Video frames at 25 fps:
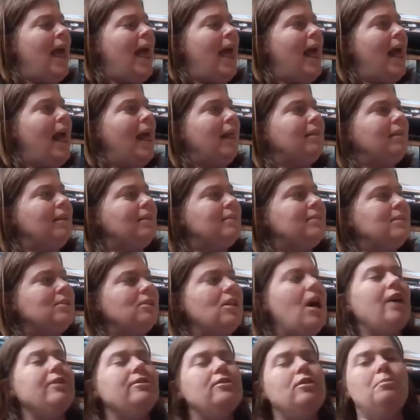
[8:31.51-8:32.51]
and this is
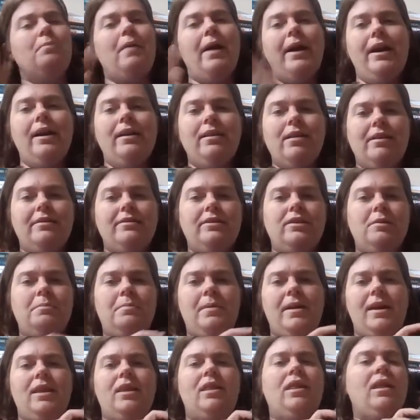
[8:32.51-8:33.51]
also by
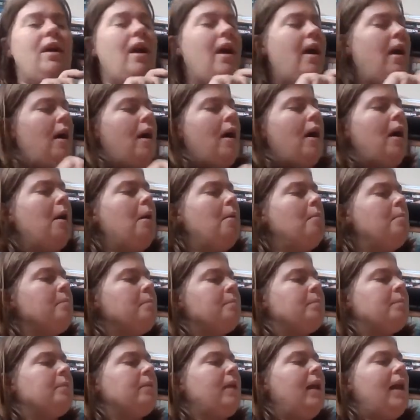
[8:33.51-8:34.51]
Elizabeth
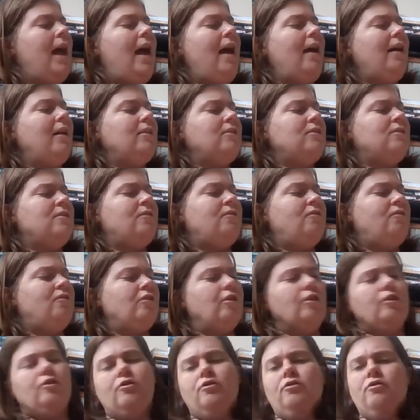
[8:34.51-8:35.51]
um,
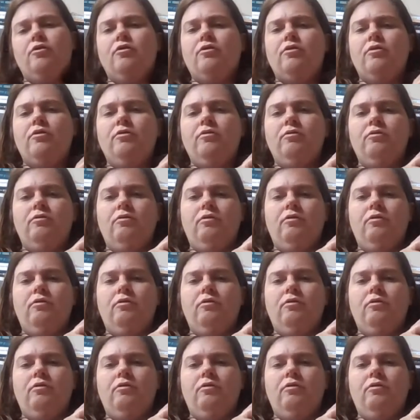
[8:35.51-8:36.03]
Esver-